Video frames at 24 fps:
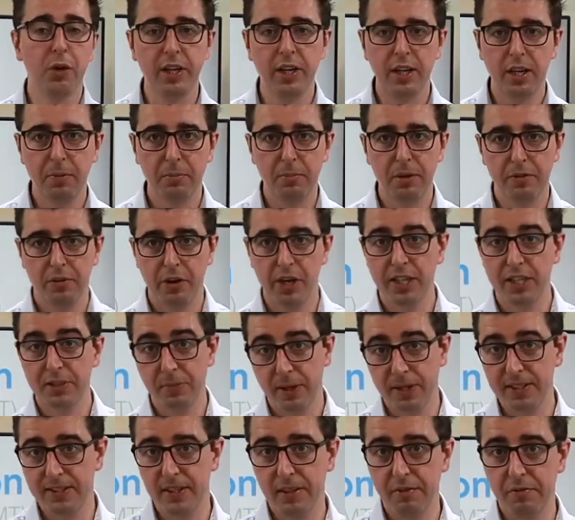it can be very
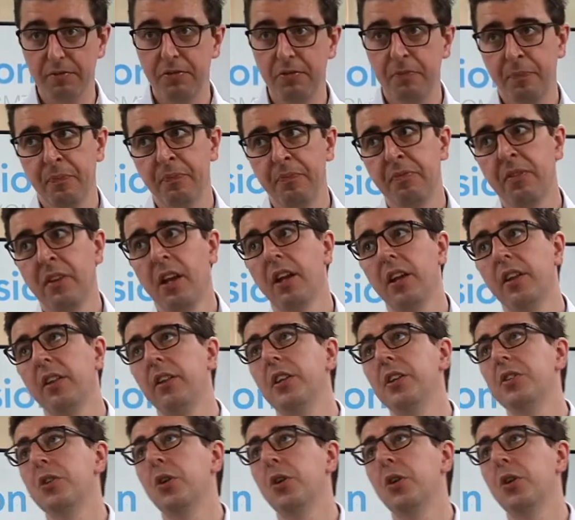expensive. There's